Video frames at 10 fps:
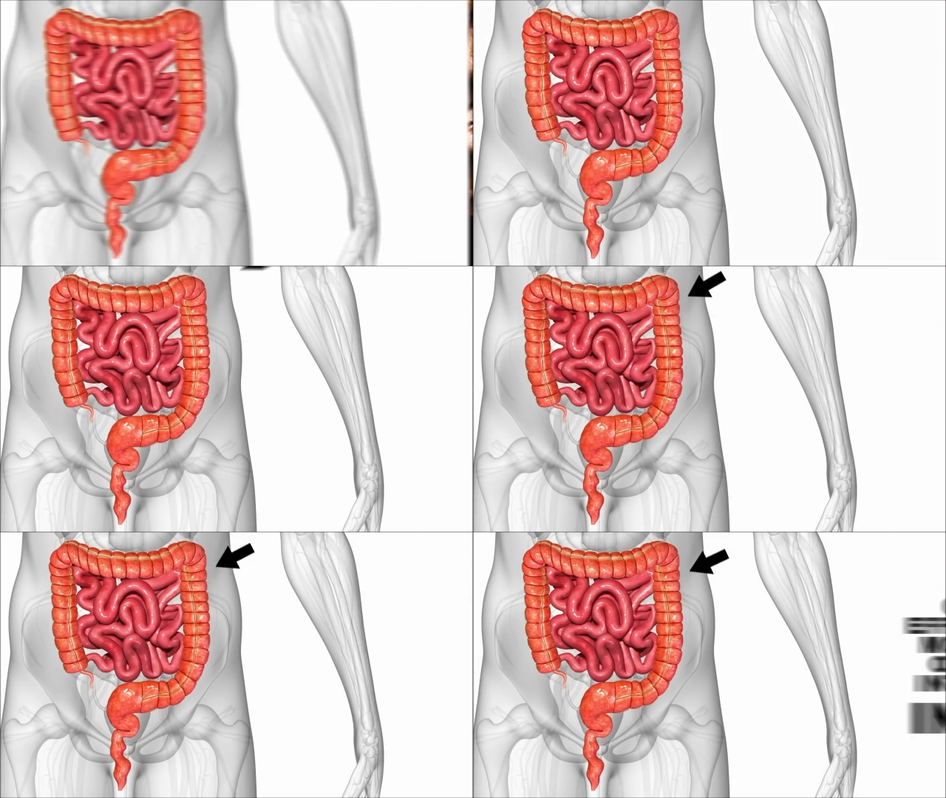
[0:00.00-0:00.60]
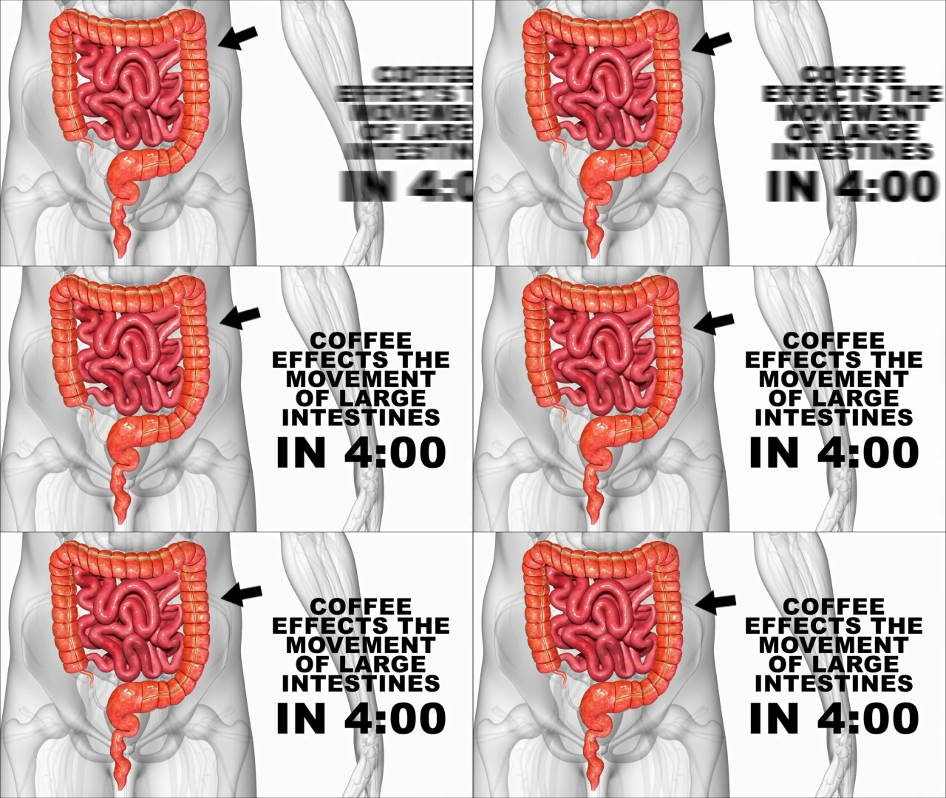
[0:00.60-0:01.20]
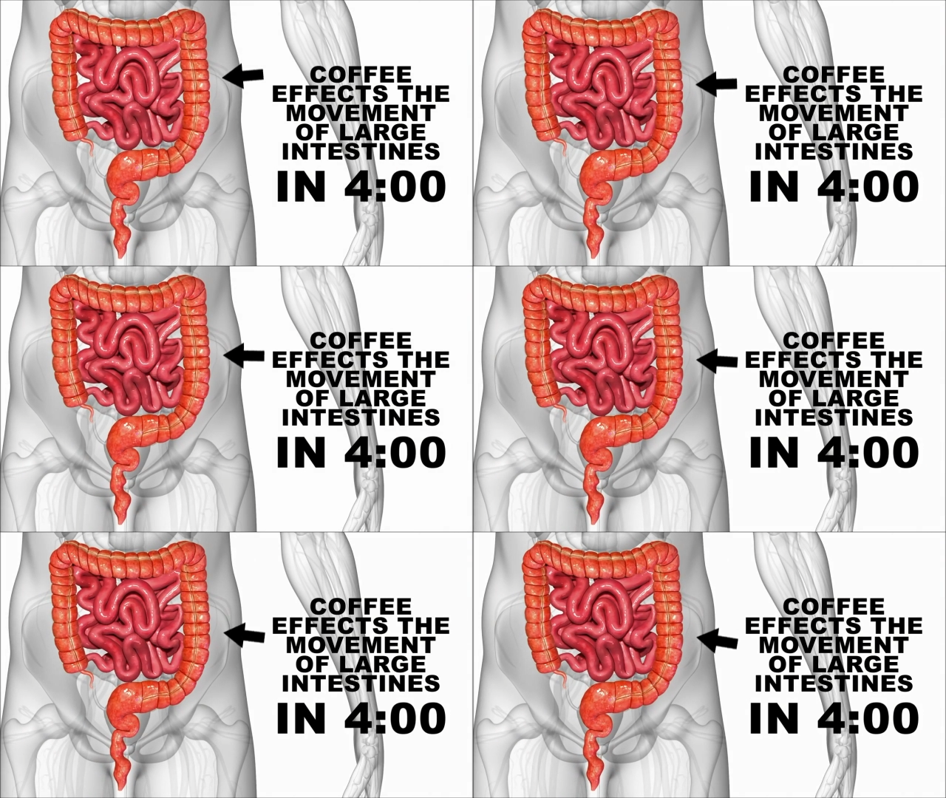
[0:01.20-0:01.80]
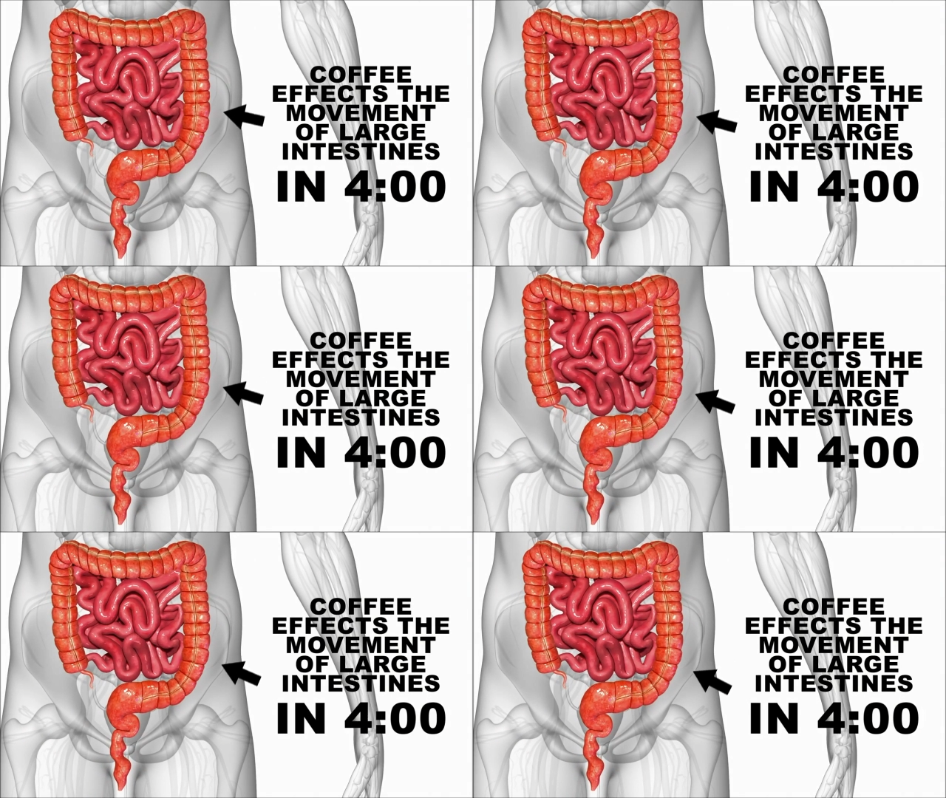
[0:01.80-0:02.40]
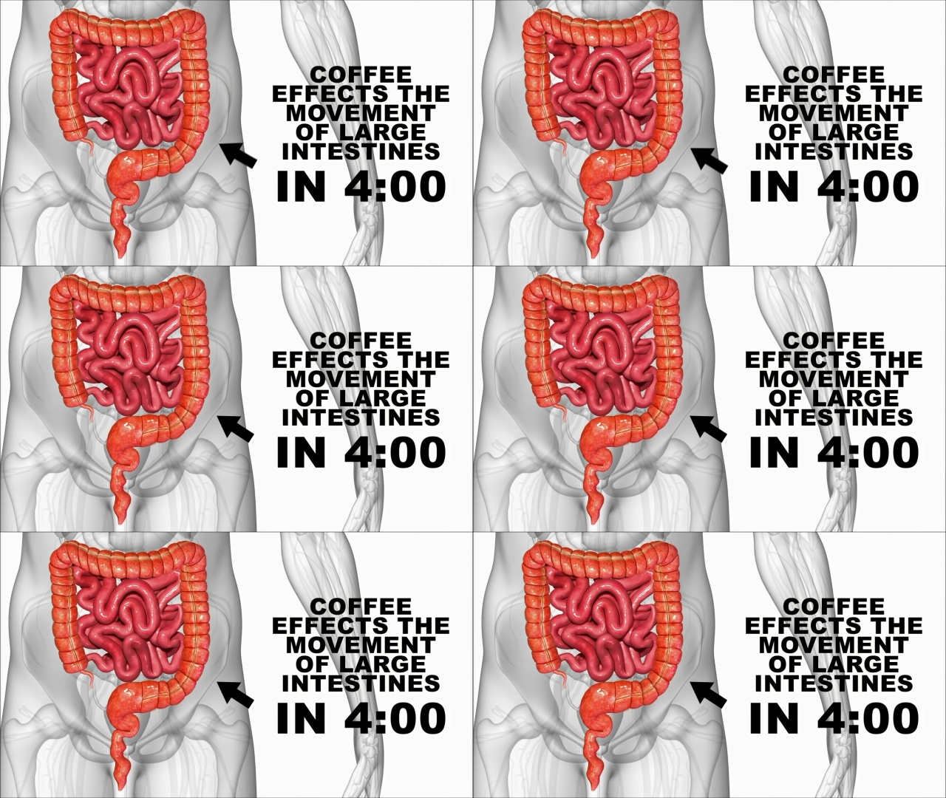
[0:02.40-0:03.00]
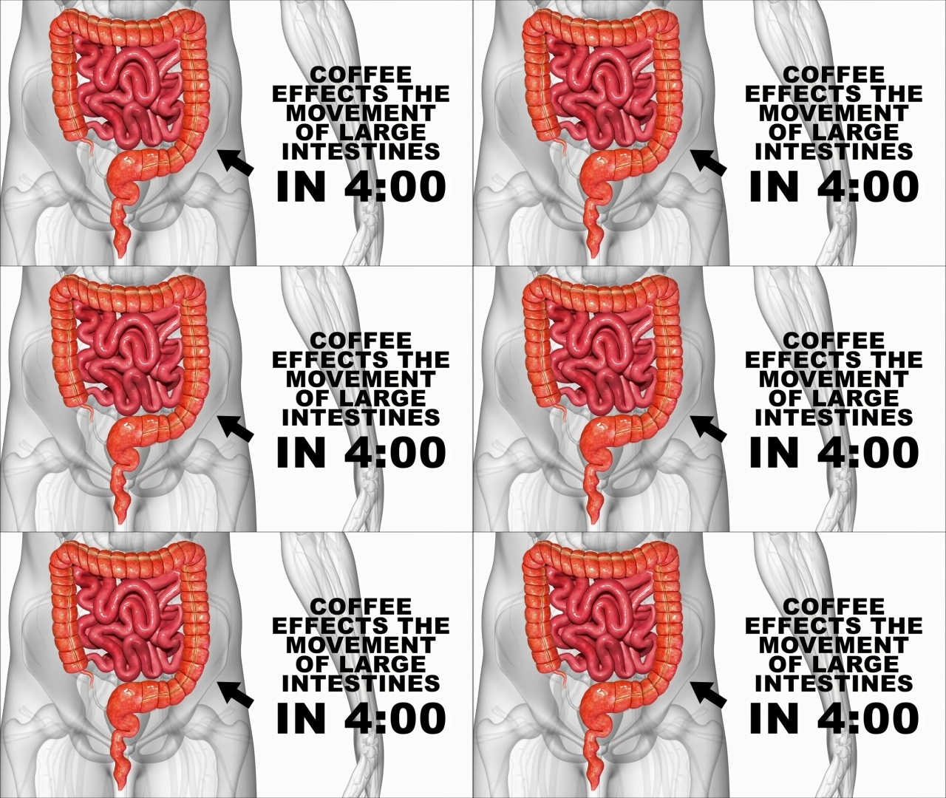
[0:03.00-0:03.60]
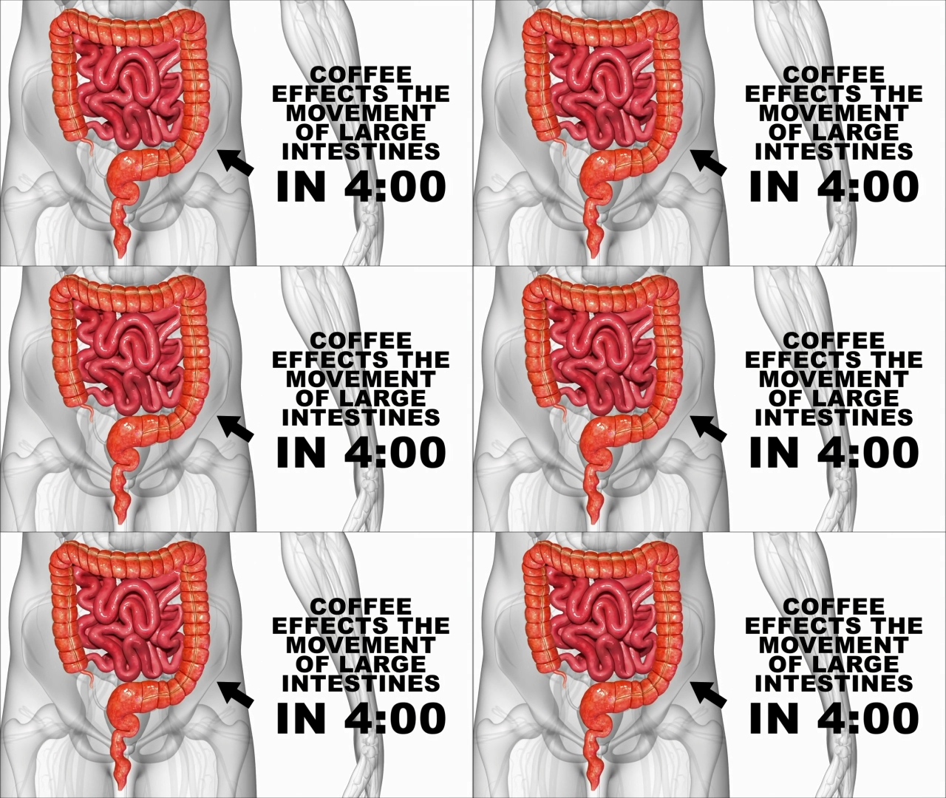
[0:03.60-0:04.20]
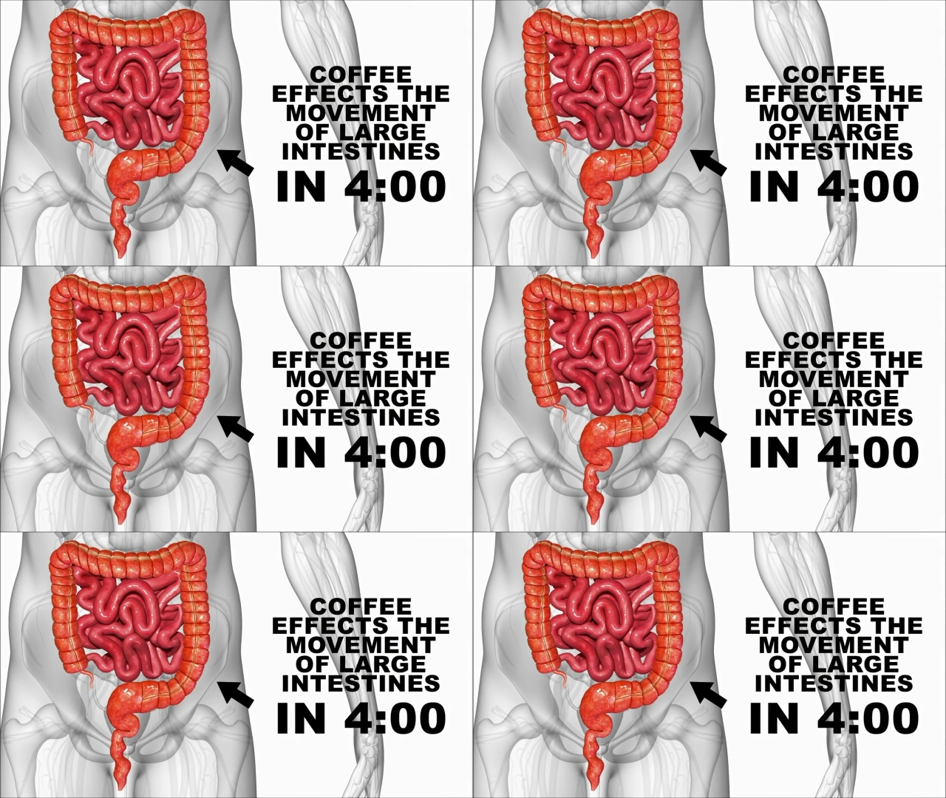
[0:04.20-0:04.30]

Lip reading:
(no speaker visible)